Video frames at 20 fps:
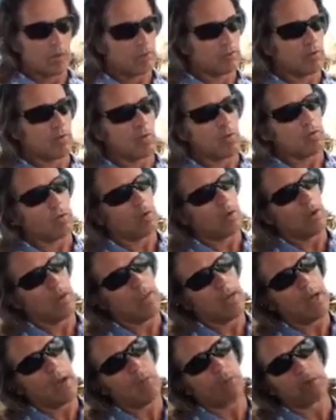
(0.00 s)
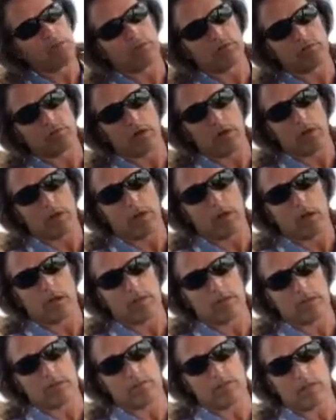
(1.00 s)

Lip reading: so on that one you're starting on the